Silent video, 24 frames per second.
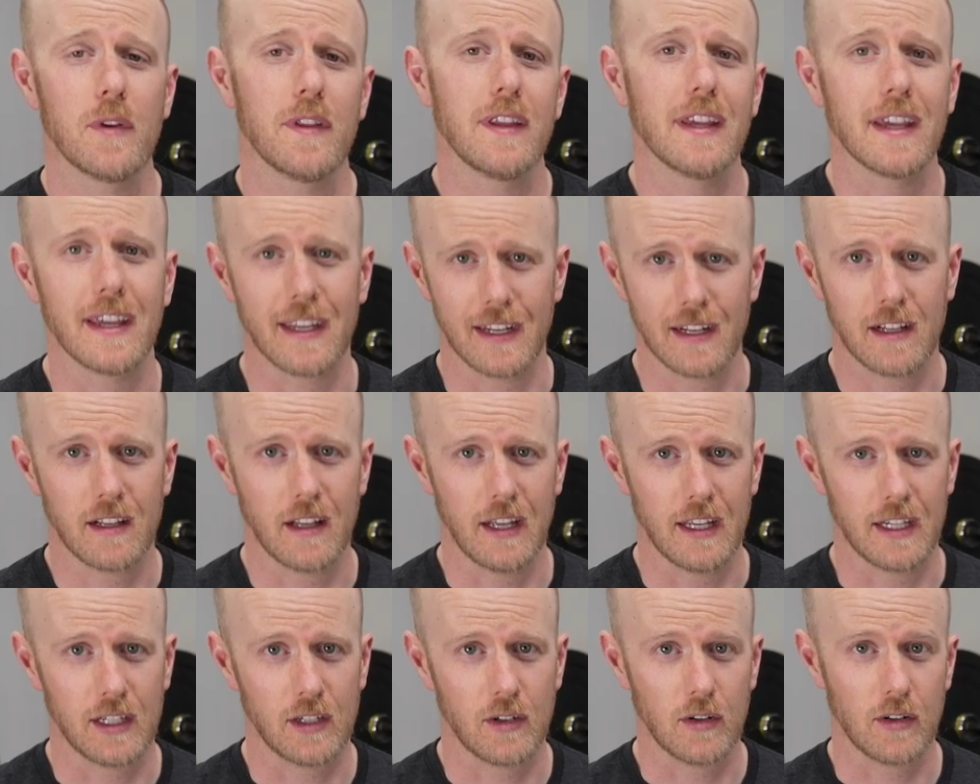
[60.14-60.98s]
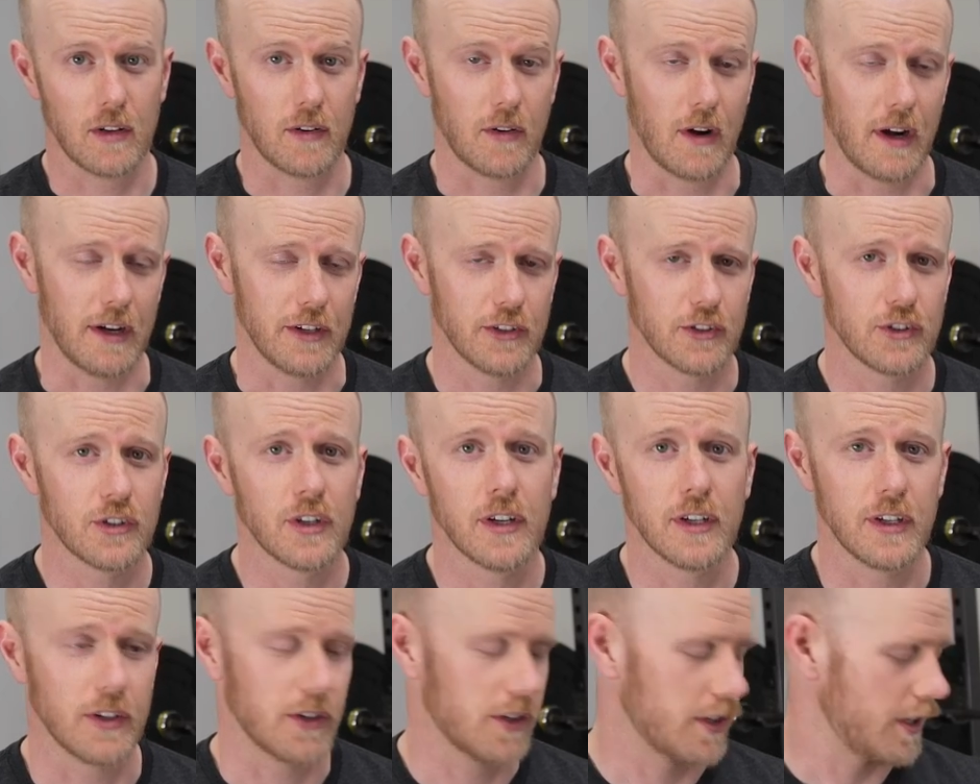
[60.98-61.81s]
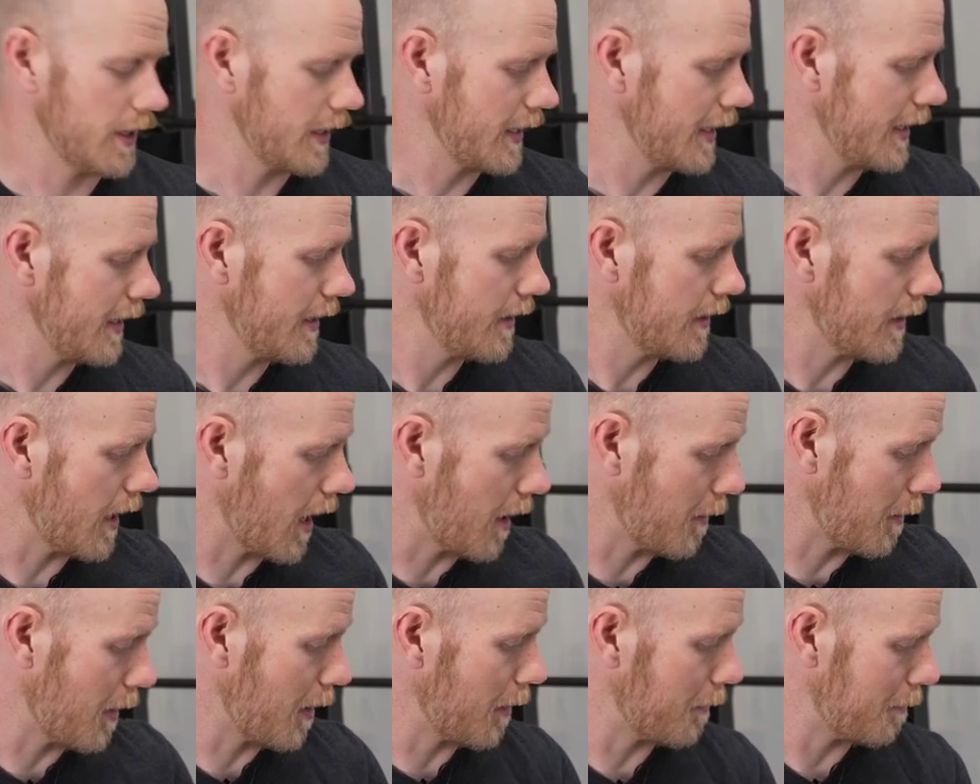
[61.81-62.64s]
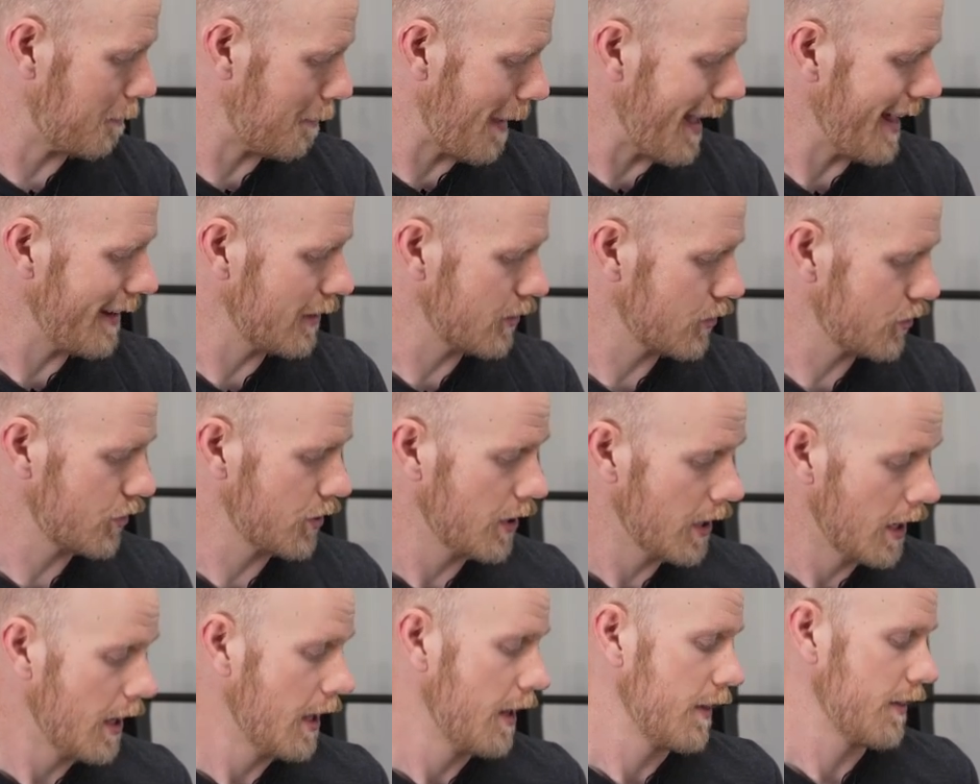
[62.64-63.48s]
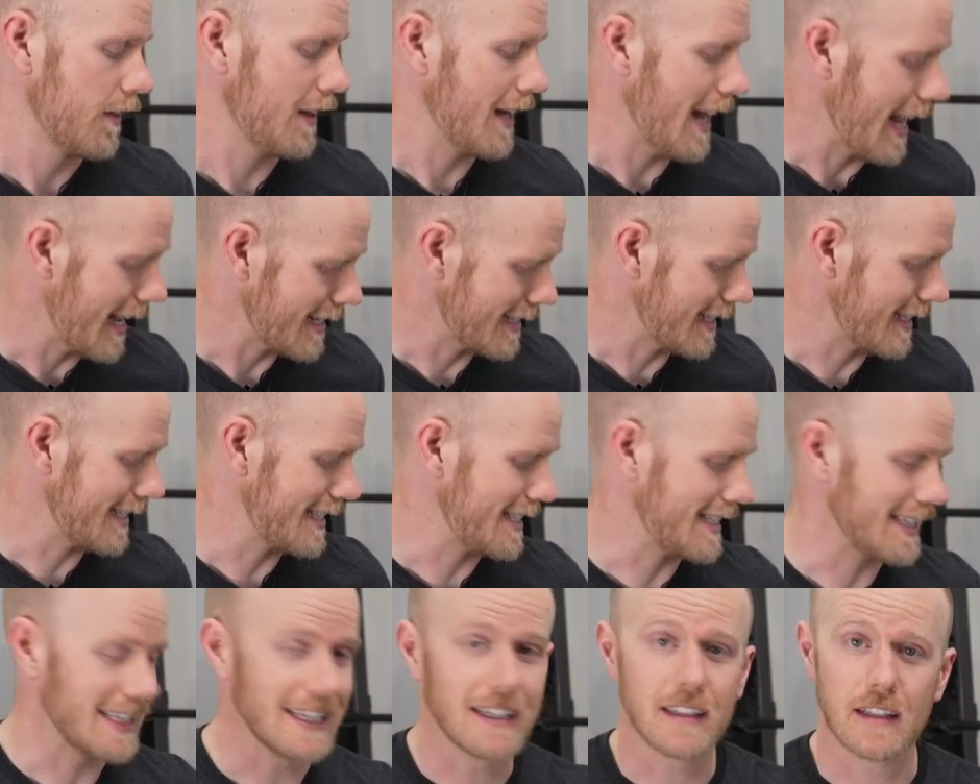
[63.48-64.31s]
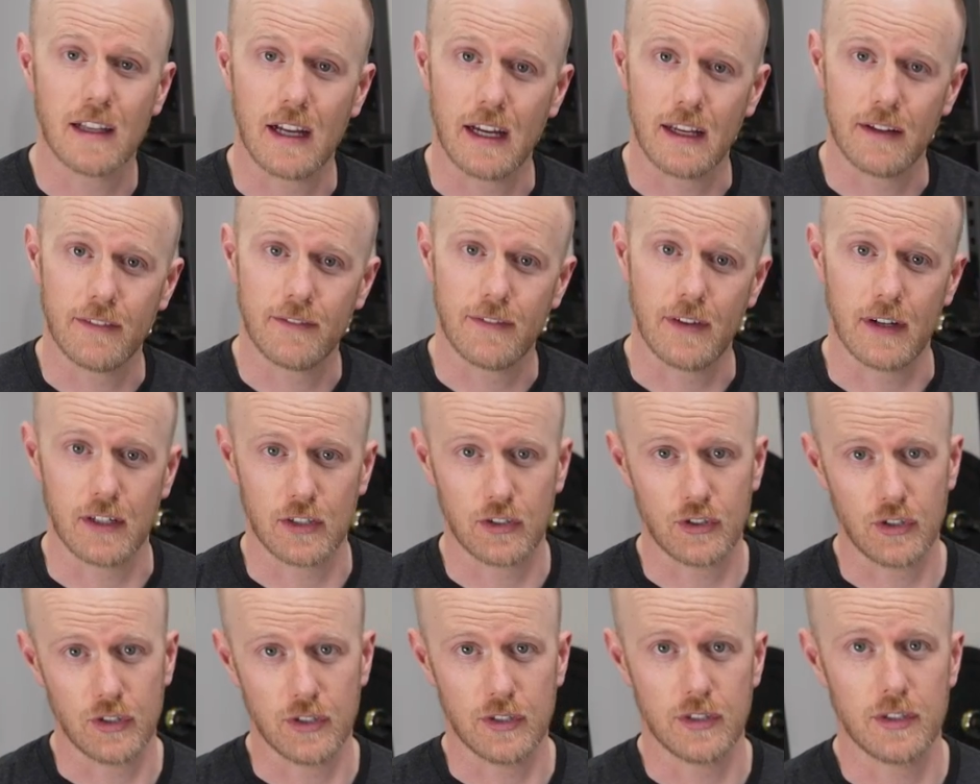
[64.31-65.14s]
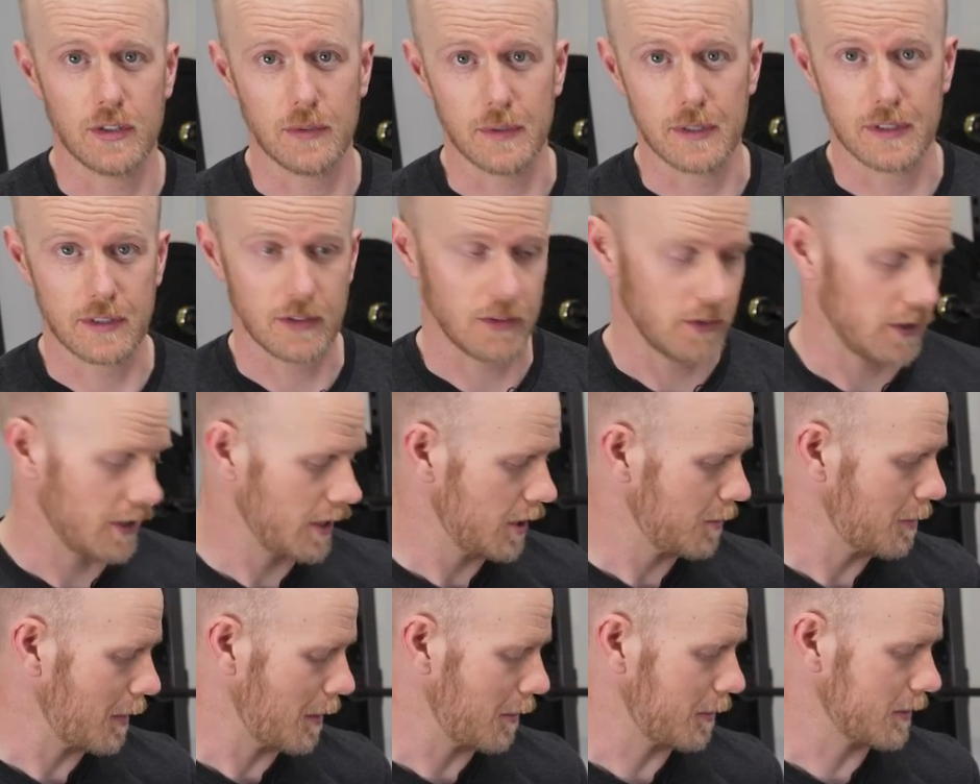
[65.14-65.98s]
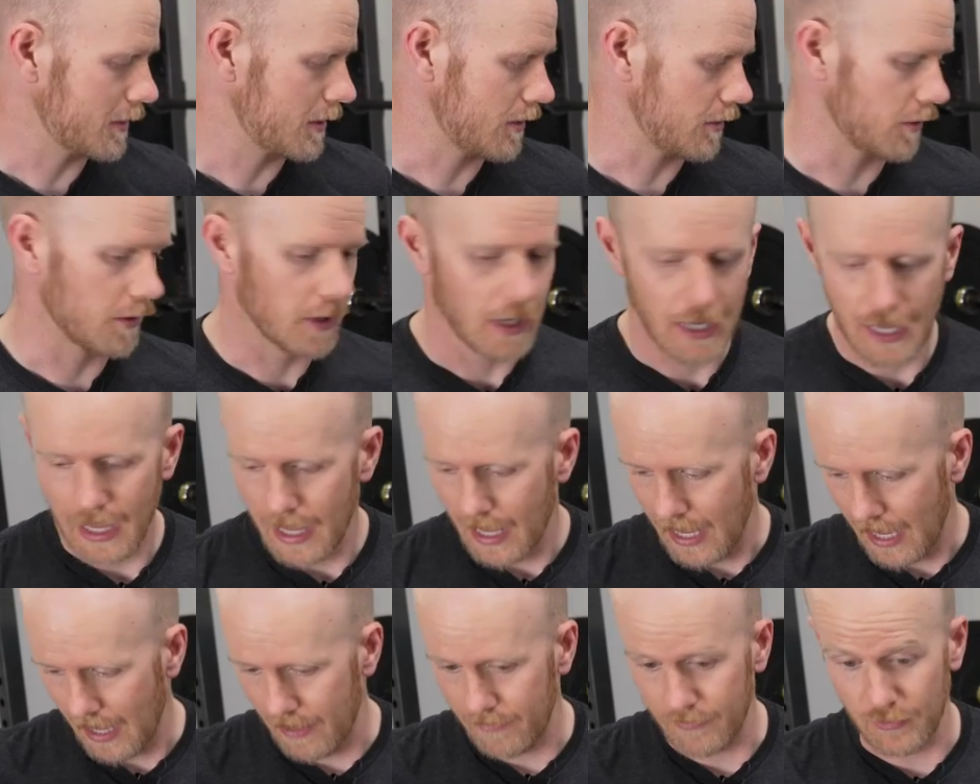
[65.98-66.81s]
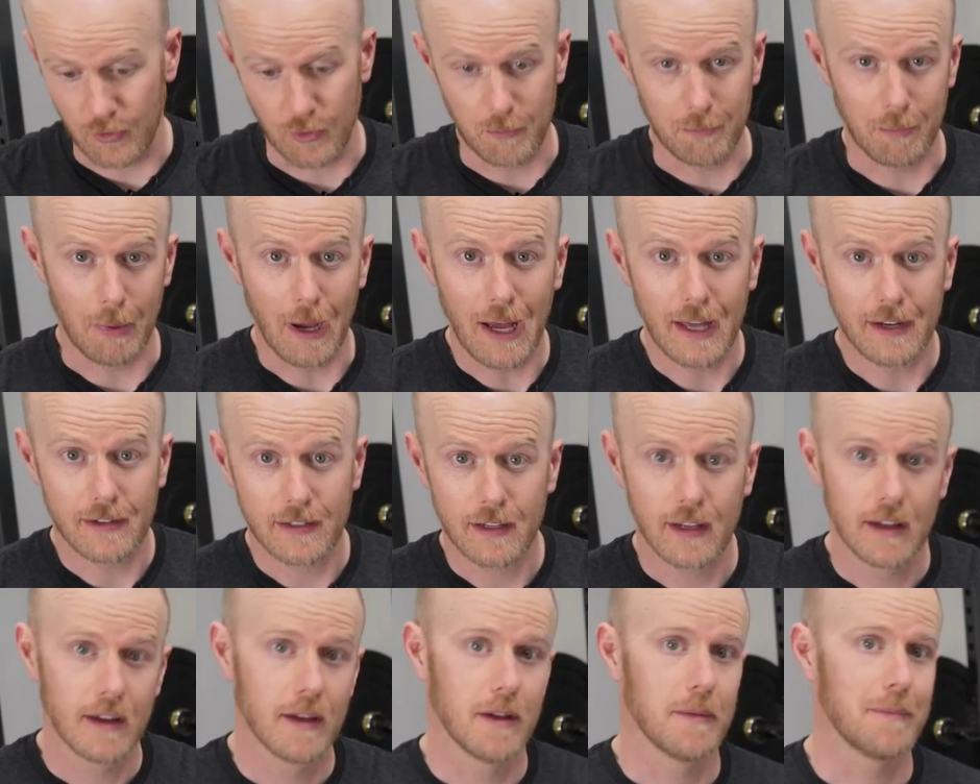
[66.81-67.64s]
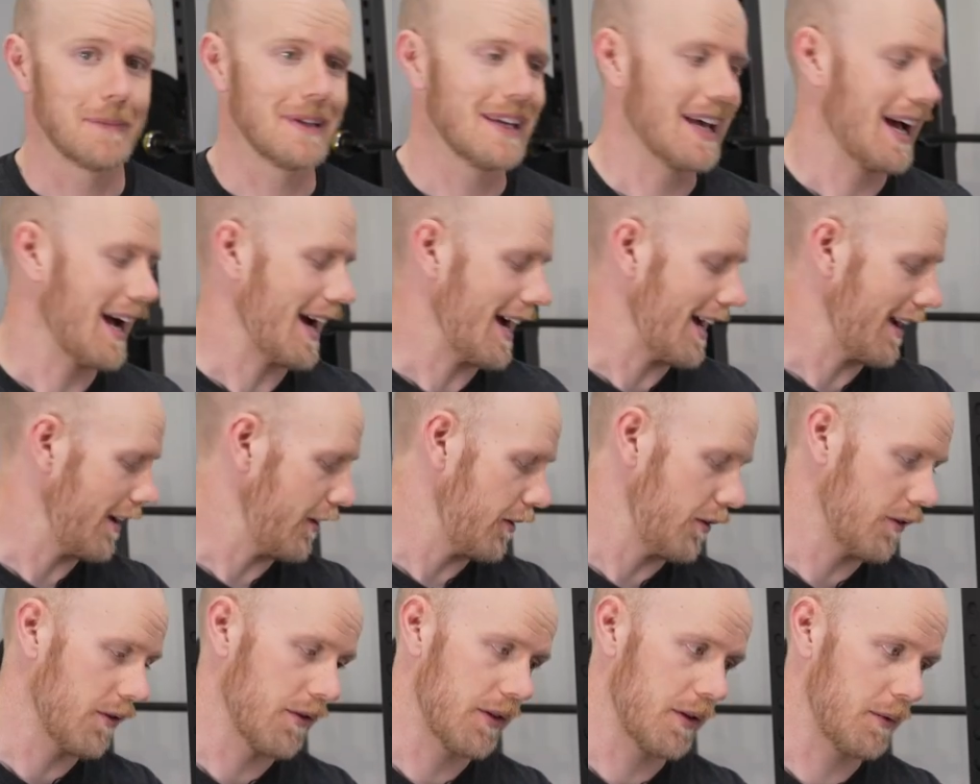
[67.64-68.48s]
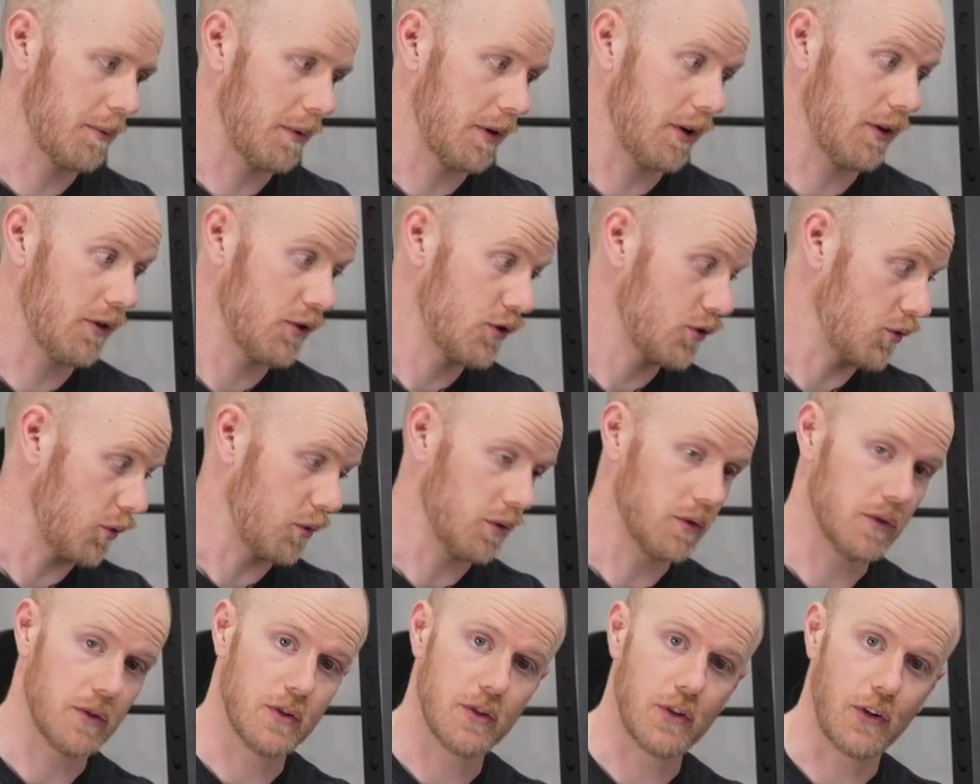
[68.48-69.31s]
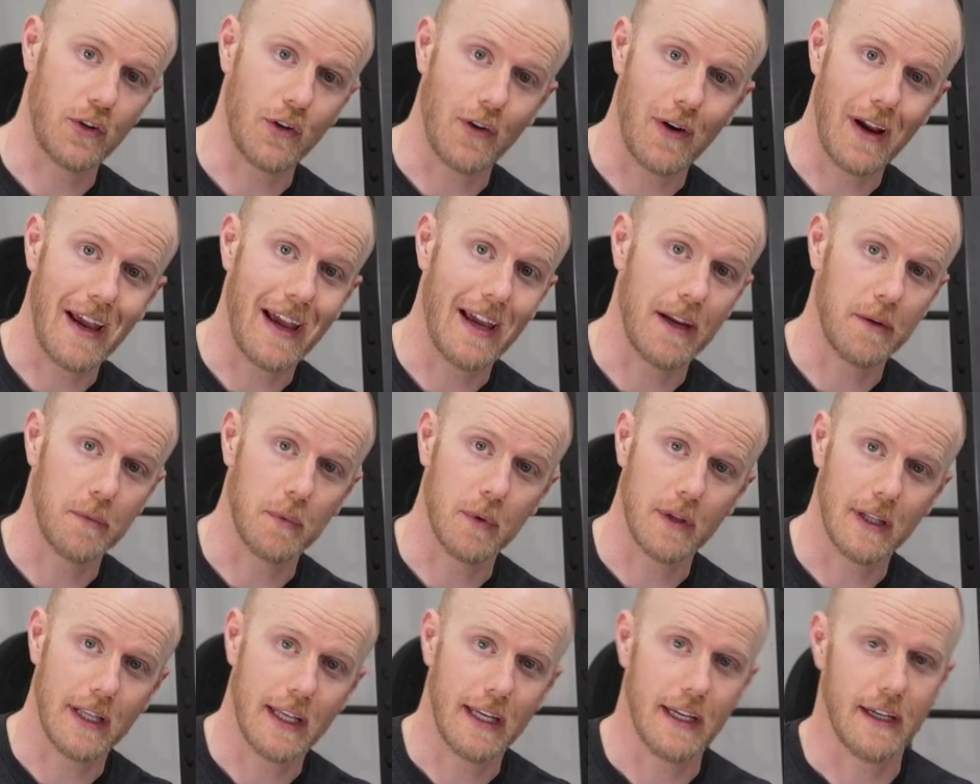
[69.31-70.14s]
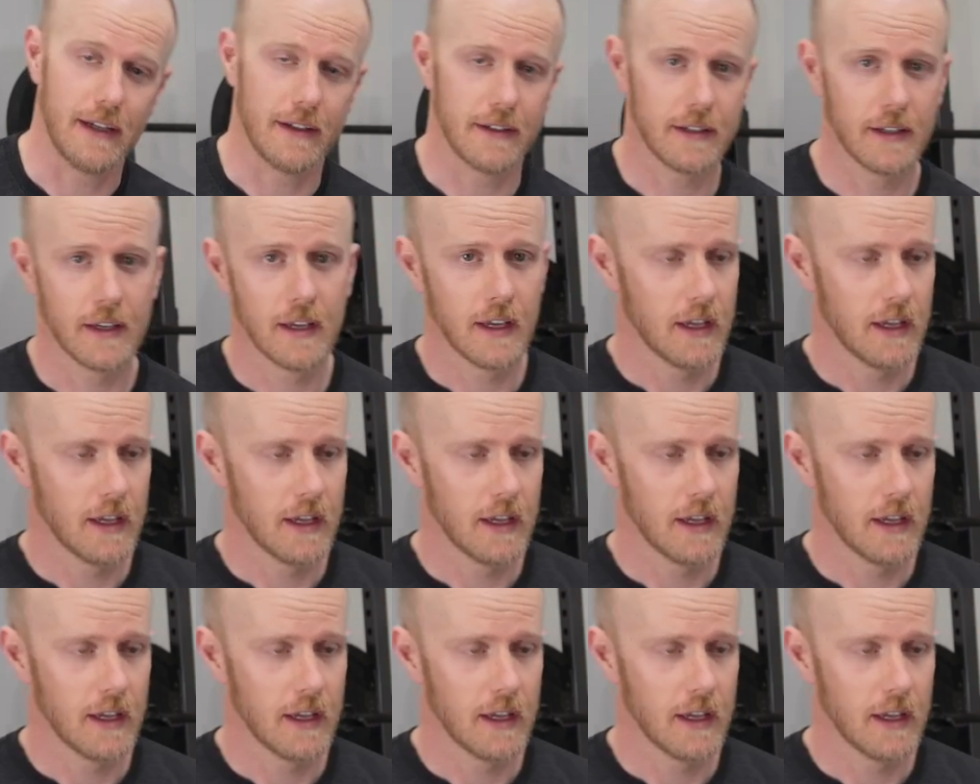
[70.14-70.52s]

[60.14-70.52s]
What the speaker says: the incline crunch, you're gonna need a bench that has a decline function to it. So you need to be able to have your butt be higher than where your shoulders or your head will hit.